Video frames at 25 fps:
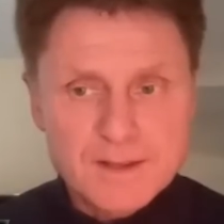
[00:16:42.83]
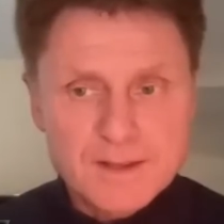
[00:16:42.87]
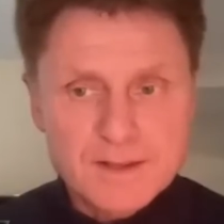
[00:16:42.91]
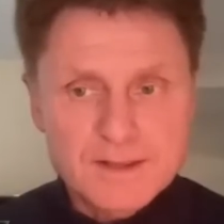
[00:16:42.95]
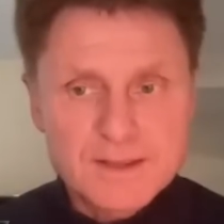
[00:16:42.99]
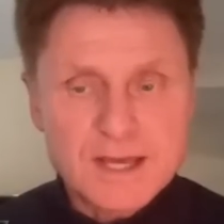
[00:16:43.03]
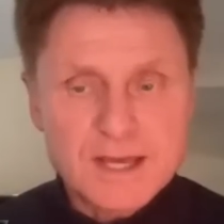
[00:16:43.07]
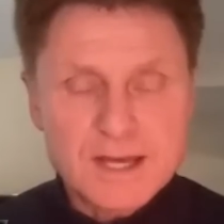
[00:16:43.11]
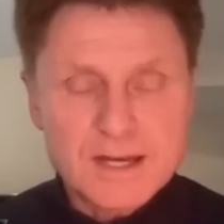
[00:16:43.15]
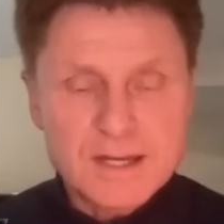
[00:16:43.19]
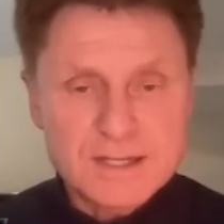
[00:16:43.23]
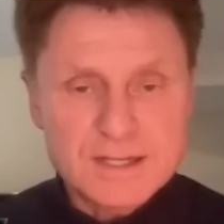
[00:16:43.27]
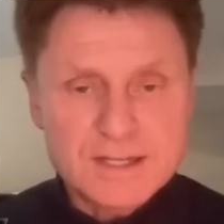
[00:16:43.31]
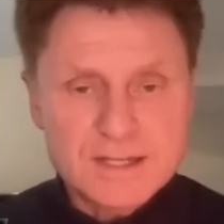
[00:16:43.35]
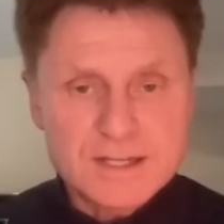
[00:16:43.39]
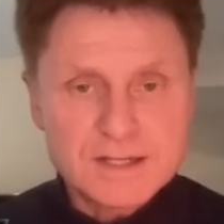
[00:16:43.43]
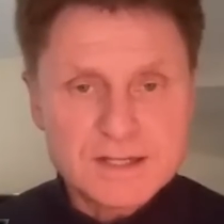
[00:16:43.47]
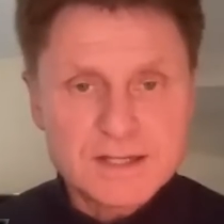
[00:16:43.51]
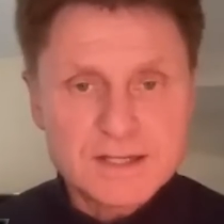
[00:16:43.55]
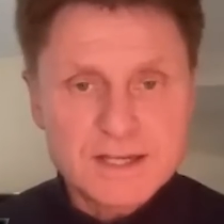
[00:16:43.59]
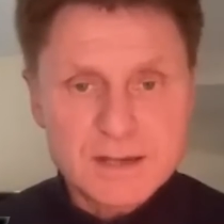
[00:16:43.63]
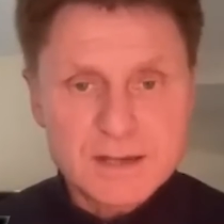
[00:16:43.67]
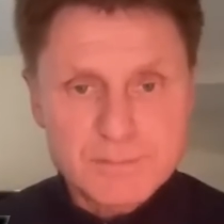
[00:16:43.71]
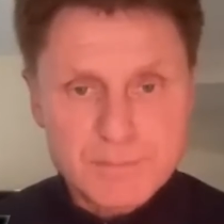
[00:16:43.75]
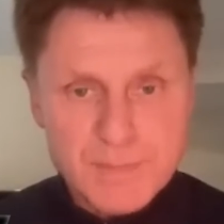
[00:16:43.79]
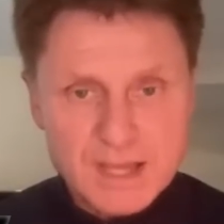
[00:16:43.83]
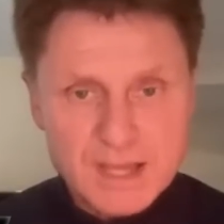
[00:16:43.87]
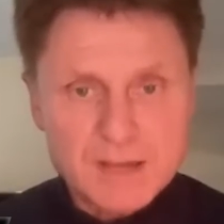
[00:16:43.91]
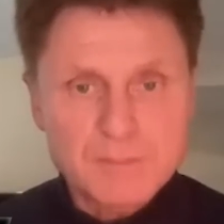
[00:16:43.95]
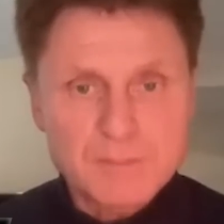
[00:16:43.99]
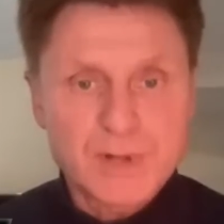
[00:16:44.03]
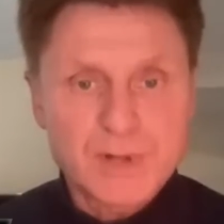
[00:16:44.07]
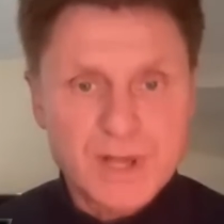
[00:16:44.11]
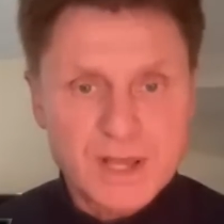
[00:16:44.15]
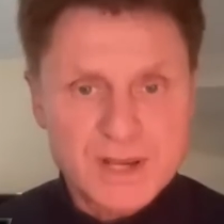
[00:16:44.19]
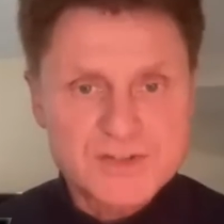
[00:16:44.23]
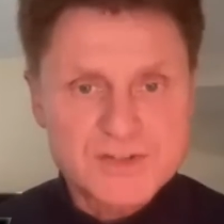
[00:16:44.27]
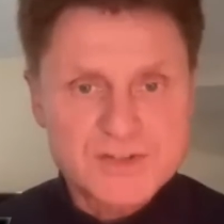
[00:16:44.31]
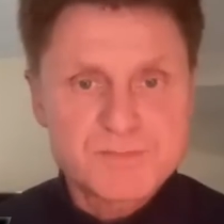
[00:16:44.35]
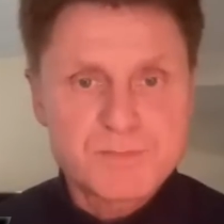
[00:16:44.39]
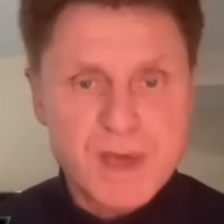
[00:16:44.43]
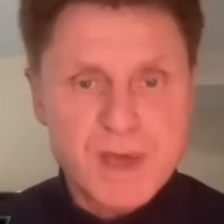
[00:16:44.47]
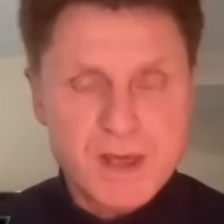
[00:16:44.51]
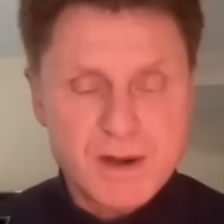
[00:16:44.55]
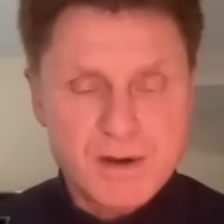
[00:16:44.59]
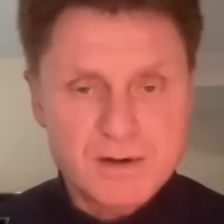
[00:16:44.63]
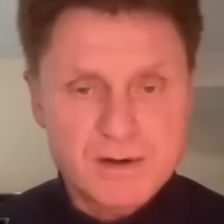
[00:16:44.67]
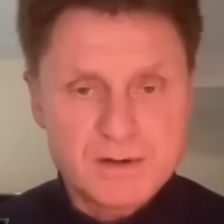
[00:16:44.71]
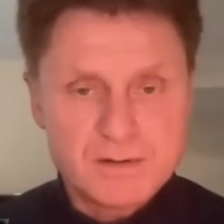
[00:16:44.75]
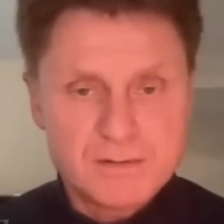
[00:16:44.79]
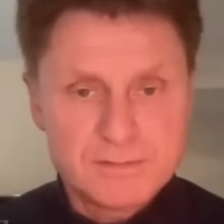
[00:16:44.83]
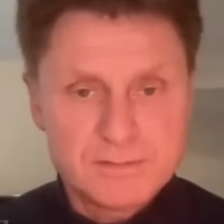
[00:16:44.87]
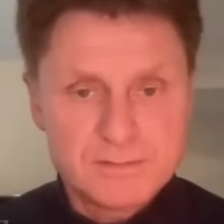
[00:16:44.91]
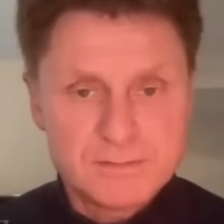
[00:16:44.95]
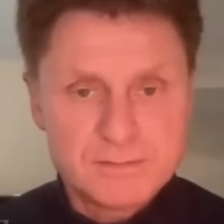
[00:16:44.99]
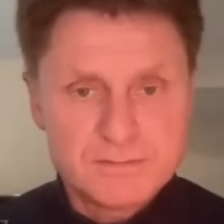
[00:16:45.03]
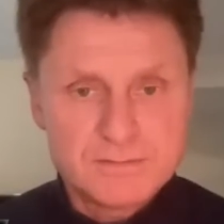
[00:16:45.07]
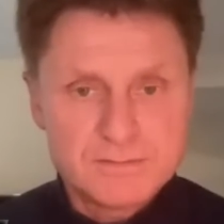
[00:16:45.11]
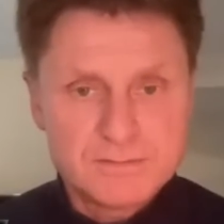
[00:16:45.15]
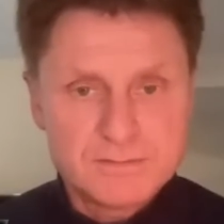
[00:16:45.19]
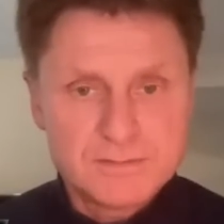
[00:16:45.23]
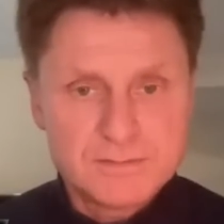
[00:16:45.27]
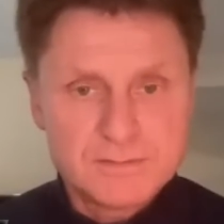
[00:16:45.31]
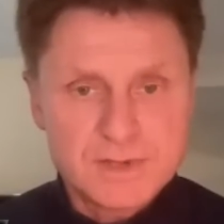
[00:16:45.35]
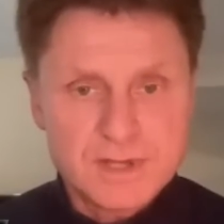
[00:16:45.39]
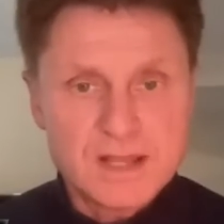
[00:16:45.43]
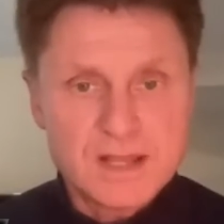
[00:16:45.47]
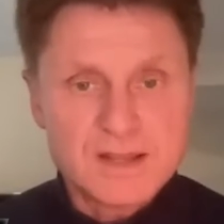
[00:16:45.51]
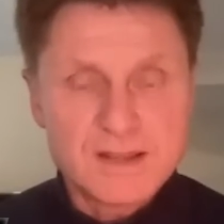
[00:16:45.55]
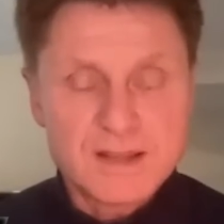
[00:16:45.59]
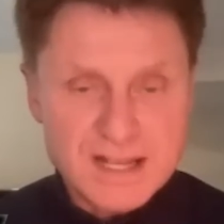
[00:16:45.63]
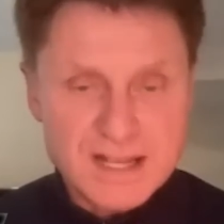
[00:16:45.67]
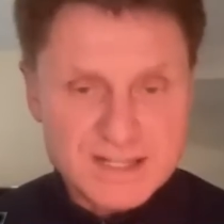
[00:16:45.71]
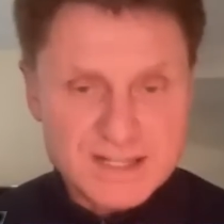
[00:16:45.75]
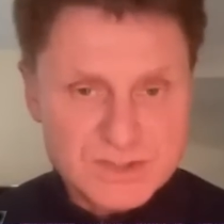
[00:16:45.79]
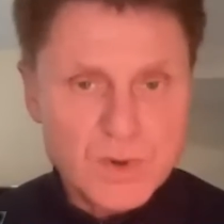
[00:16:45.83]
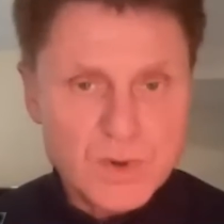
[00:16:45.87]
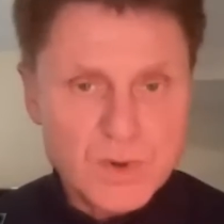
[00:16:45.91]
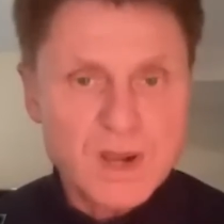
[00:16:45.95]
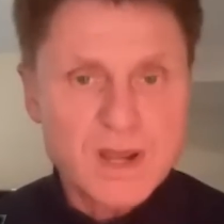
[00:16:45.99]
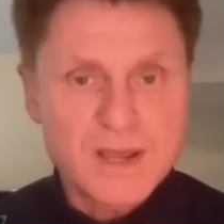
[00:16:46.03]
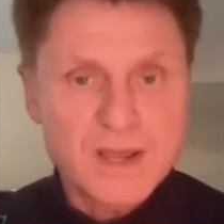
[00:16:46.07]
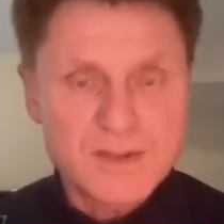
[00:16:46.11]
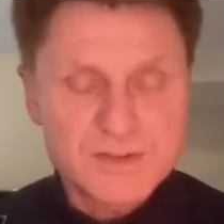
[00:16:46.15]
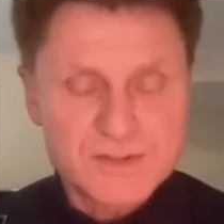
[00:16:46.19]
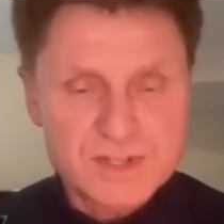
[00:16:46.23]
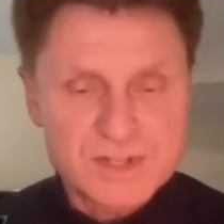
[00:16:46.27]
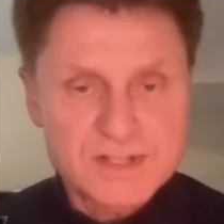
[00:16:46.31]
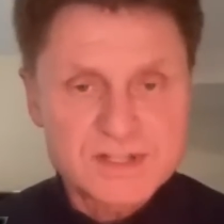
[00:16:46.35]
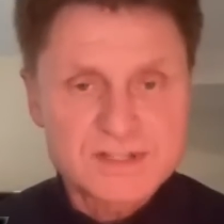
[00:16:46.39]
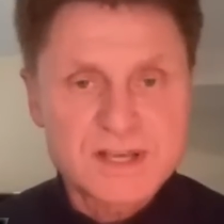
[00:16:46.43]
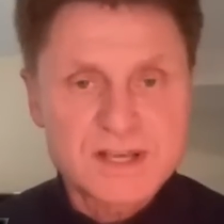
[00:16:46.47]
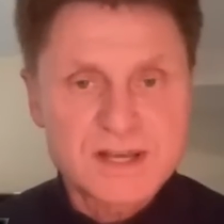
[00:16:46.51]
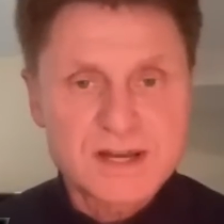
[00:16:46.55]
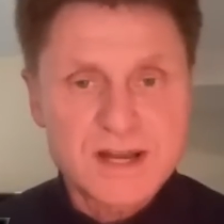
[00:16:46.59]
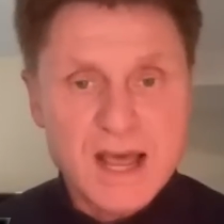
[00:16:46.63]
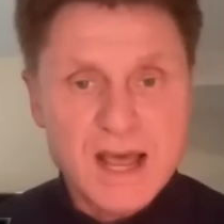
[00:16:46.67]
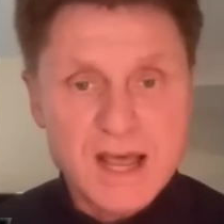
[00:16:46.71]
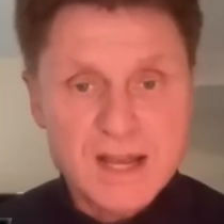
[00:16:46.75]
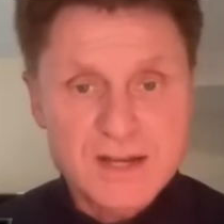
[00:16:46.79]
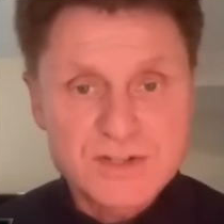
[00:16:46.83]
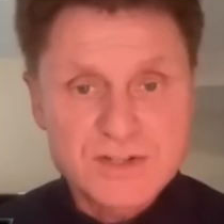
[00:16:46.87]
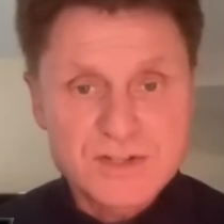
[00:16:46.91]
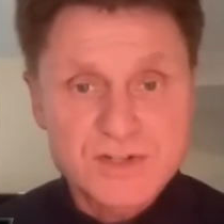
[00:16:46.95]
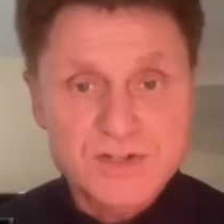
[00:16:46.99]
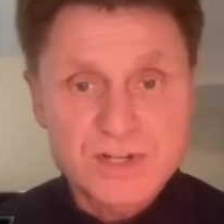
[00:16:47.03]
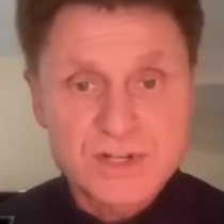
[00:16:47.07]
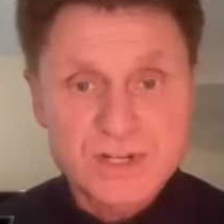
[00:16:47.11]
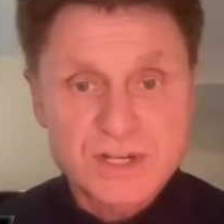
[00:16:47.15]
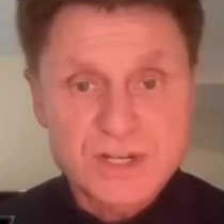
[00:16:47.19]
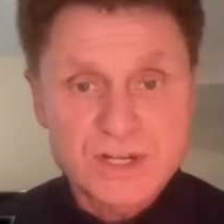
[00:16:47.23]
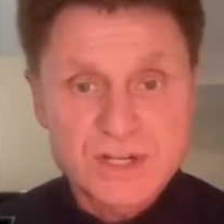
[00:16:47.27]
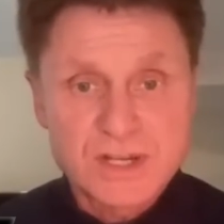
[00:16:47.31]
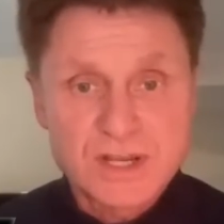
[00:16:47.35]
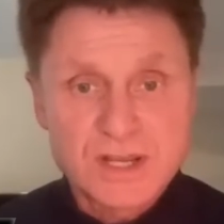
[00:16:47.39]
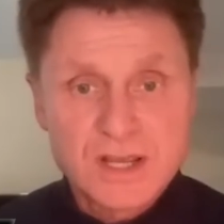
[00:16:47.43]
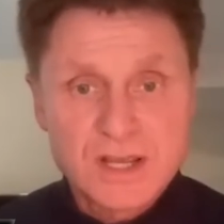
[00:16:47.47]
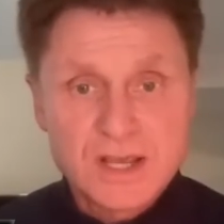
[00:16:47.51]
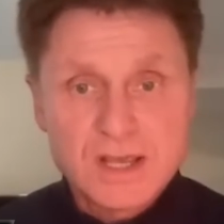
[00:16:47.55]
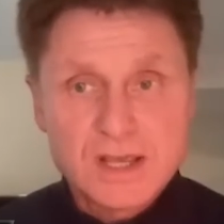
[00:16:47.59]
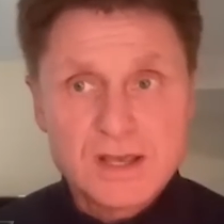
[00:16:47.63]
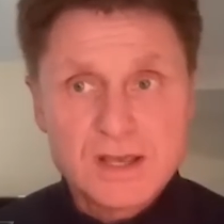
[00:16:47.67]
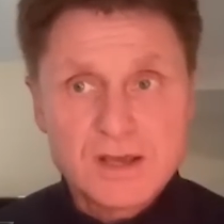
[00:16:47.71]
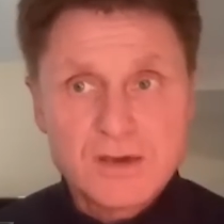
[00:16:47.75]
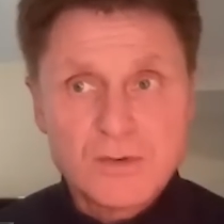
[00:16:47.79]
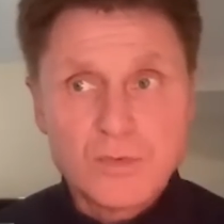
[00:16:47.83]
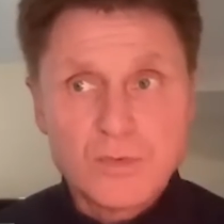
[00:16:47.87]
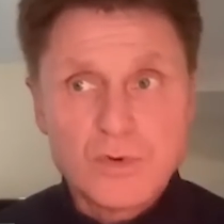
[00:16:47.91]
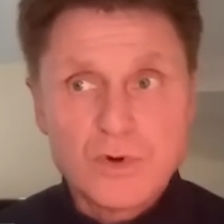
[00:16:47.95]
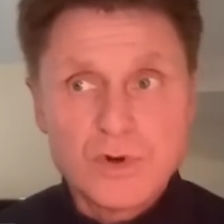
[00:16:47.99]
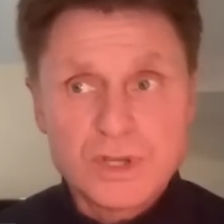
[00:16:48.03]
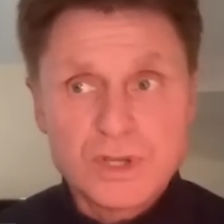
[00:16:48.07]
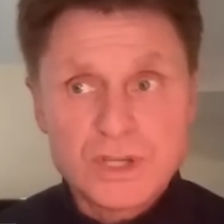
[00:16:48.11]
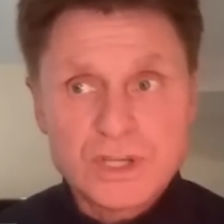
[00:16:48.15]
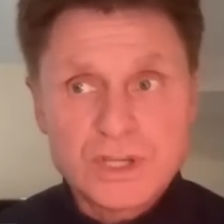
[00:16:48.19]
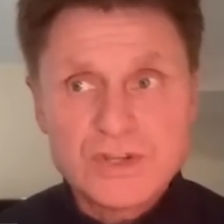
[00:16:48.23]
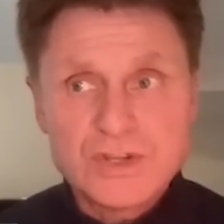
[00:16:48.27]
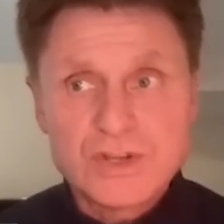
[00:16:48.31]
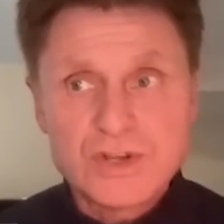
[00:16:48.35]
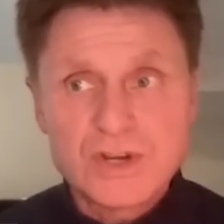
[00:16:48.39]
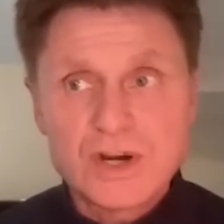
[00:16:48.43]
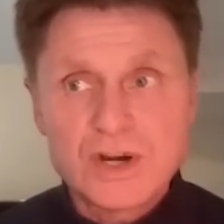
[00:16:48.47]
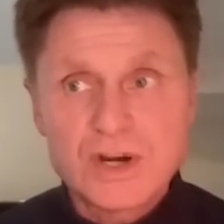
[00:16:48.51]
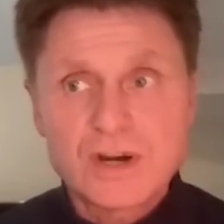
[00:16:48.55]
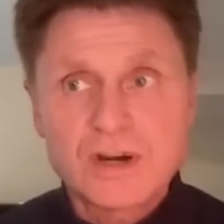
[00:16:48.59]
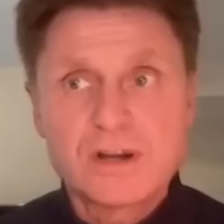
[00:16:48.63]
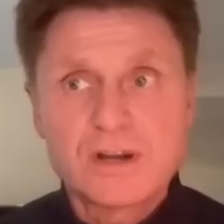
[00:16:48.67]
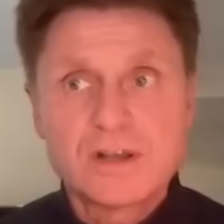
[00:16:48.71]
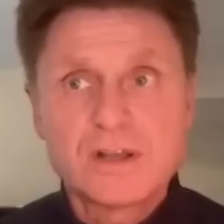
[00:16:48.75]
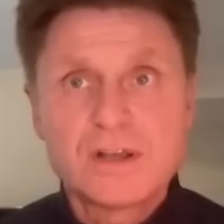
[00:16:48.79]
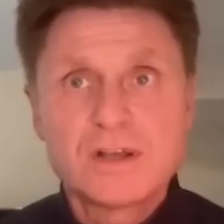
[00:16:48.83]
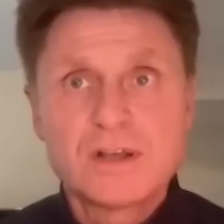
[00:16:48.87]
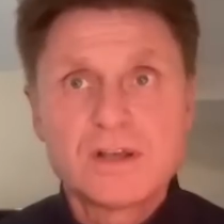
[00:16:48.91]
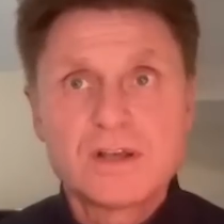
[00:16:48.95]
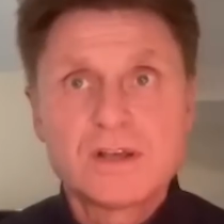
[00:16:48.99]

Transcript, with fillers: that he can make players better, and that's why I think that Antony will either